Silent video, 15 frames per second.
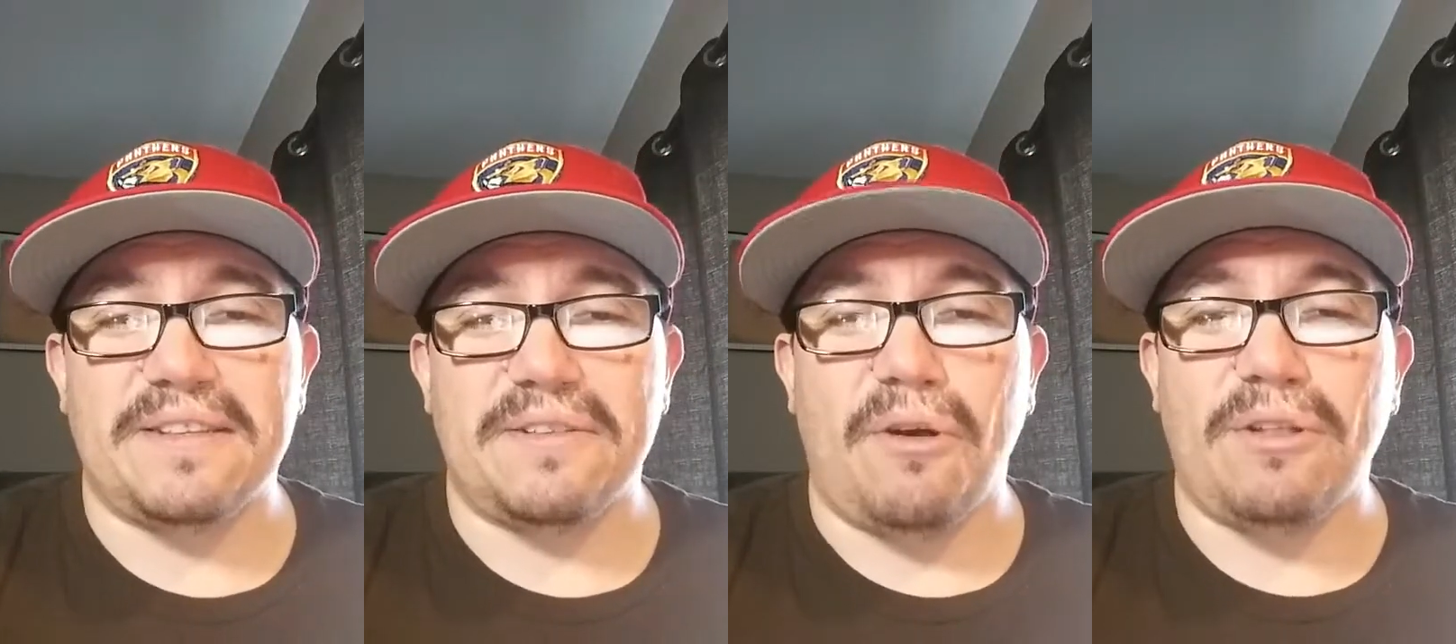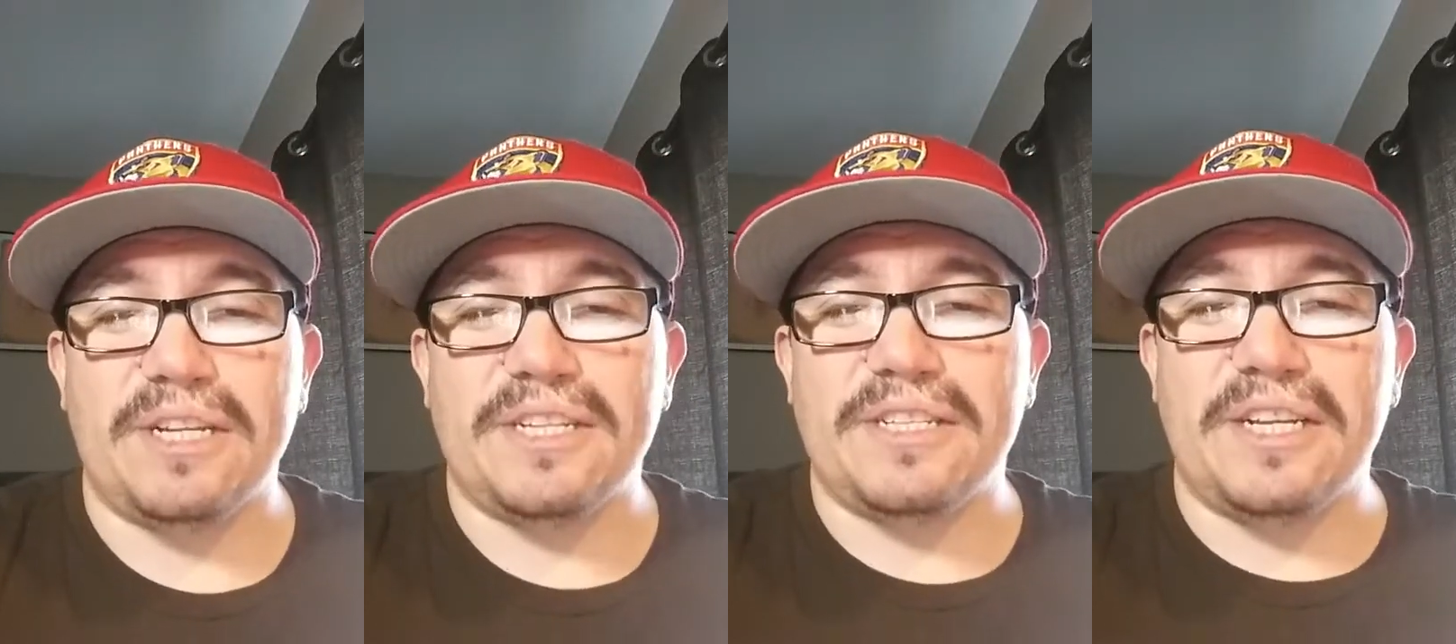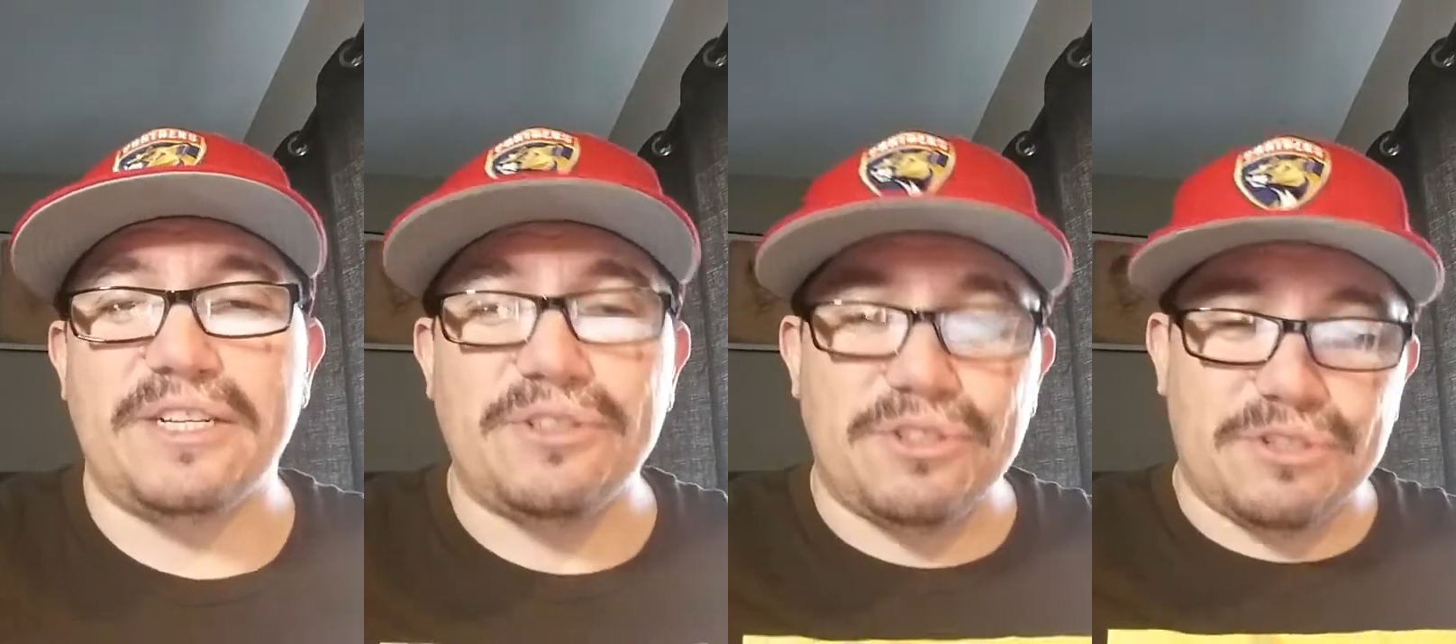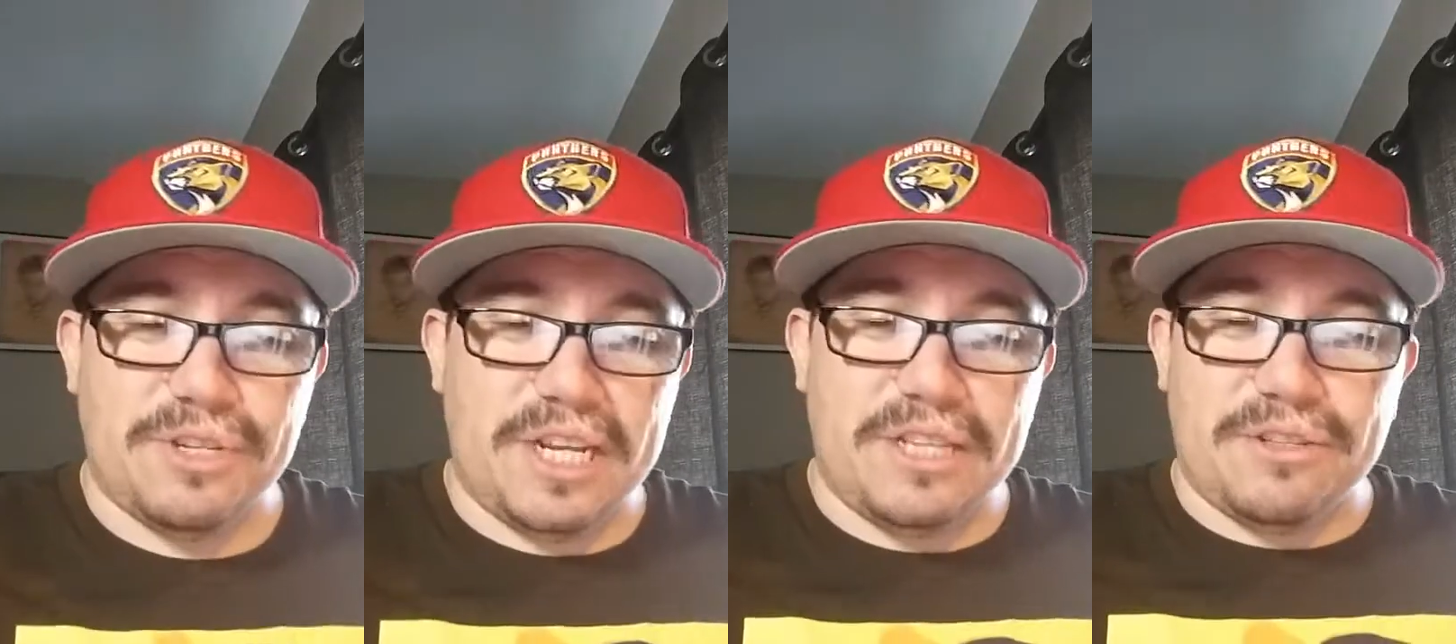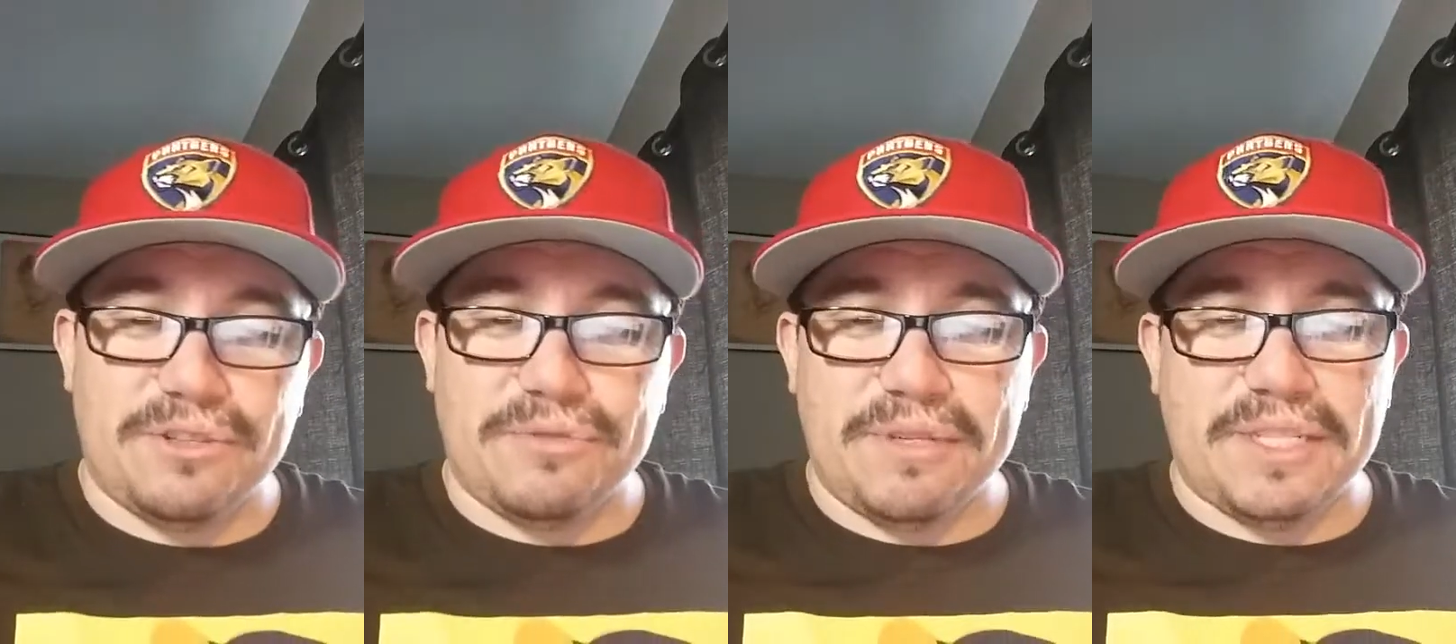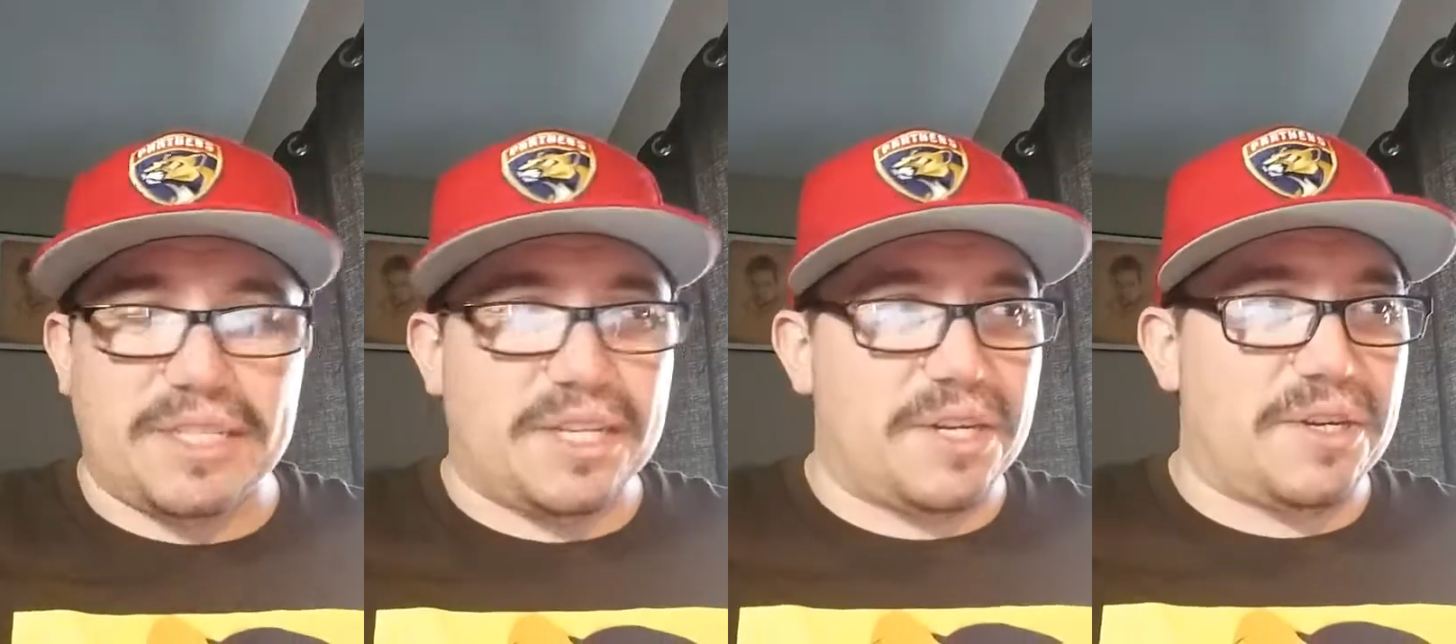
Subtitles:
all these industries that